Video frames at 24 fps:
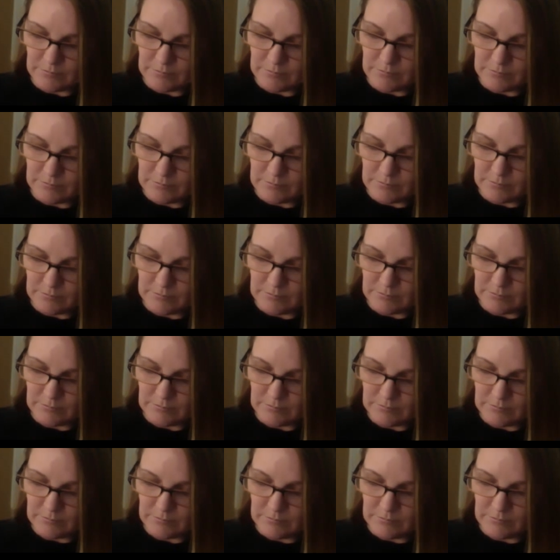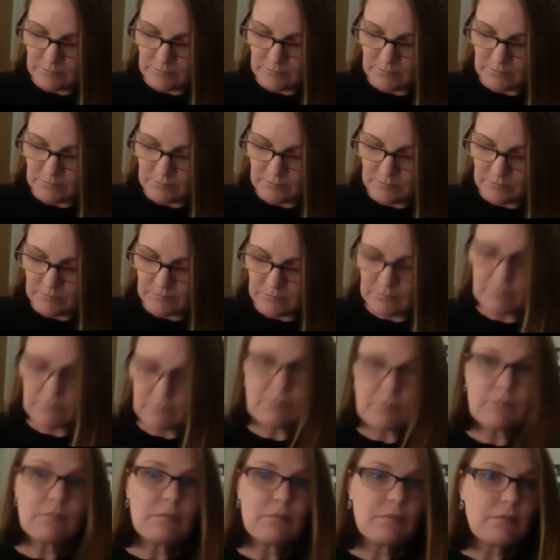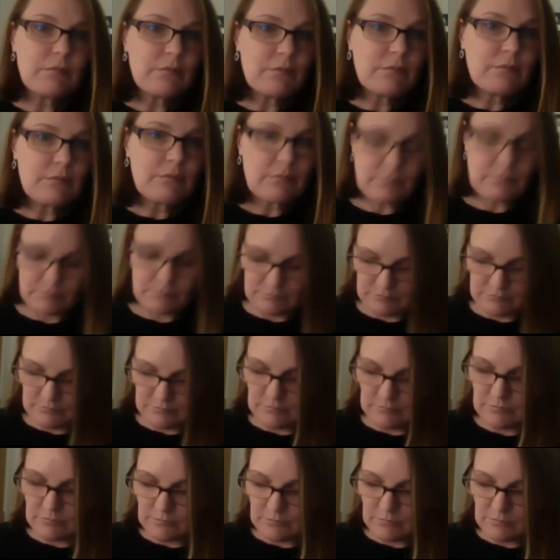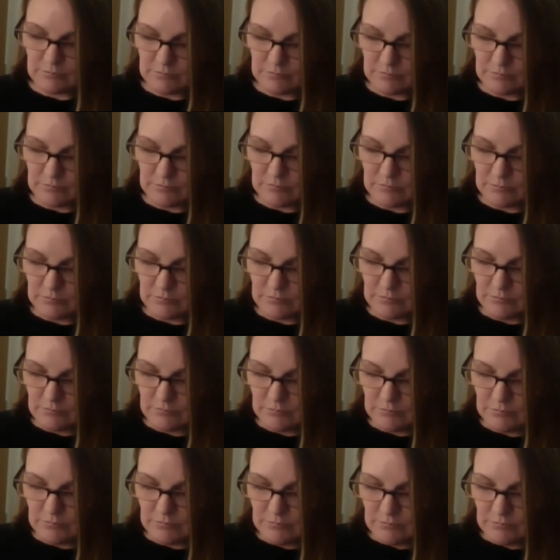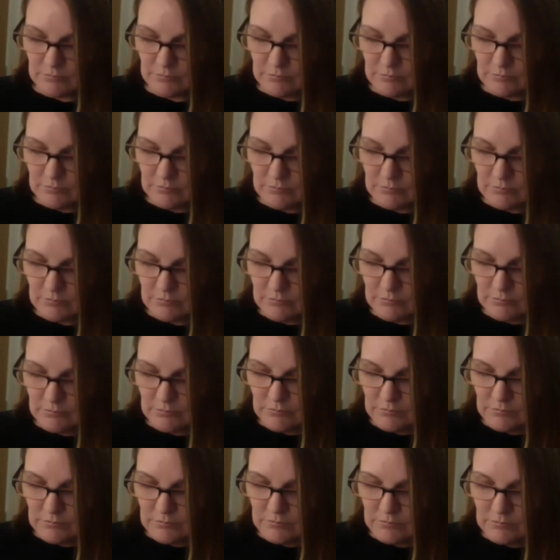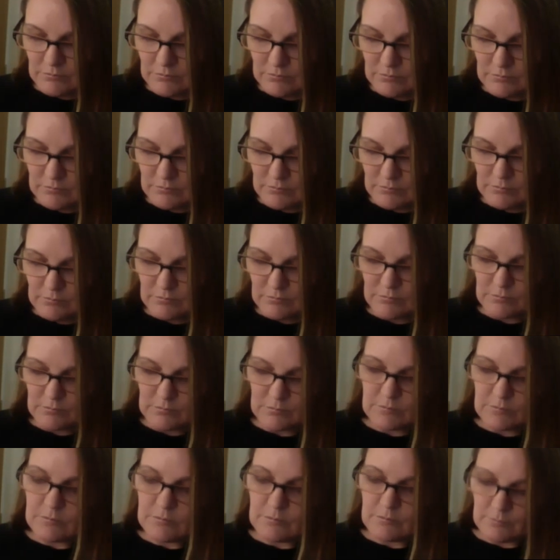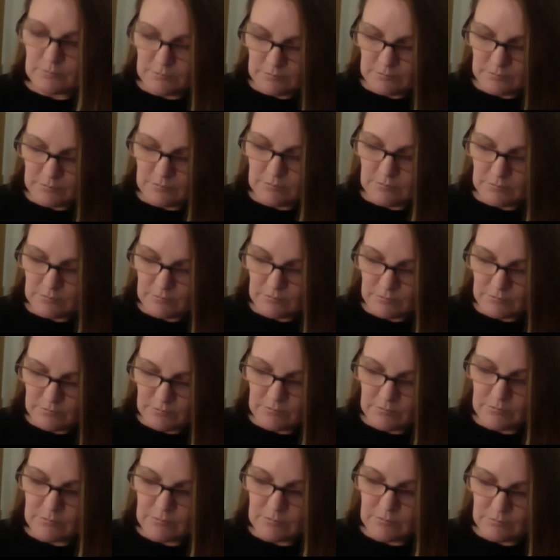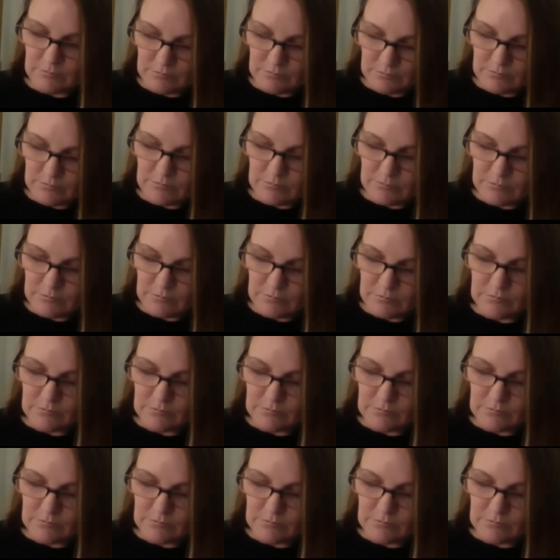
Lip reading: This person isn't speaking.